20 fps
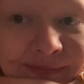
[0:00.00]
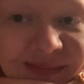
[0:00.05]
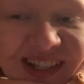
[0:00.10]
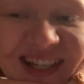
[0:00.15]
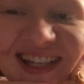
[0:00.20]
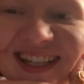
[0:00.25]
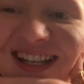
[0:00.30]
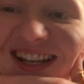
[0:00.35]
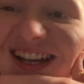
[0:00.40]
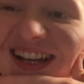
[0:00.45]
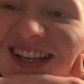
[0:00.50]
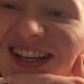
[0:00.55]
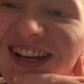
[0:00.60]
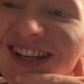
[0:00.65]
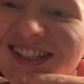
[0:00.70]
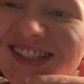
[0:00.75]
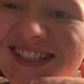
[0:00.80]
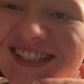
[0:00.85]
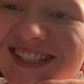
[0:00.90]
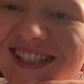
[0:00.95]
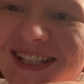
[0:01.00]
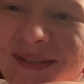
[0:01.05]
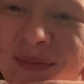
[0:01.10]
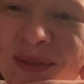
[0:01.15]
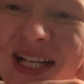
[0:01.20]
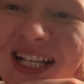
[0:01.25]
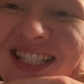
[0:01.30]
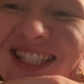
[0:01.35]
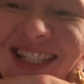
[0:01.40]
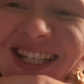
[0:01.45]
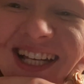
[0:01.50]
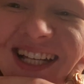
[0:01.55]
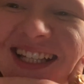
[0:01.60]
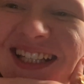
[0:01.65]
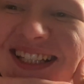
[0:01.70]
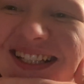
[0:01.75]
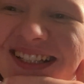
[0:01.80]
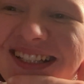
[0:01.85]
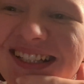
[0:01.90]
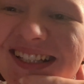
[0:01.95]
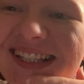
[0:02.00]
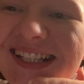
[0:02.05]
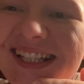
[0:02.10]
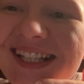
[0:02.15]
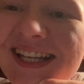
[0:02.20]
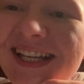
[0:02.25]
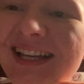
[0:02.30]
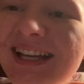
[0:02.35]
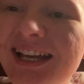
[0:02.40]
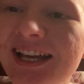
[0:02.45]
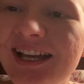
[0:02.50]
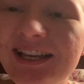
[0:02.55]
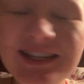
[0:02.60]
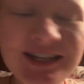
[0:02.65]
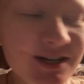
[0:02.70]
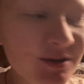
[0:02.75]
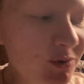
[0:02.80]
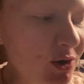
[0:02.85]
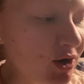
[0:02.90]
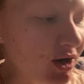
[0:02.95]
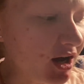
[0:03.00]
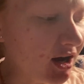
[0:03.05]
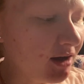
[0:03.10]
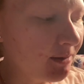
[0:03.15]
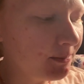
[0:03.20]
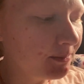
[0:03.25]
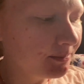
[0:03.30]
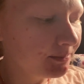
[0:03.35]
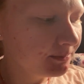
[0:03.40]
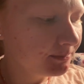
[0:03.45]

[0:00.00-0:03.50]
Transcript: And I got to sleep last night. And then I woke up,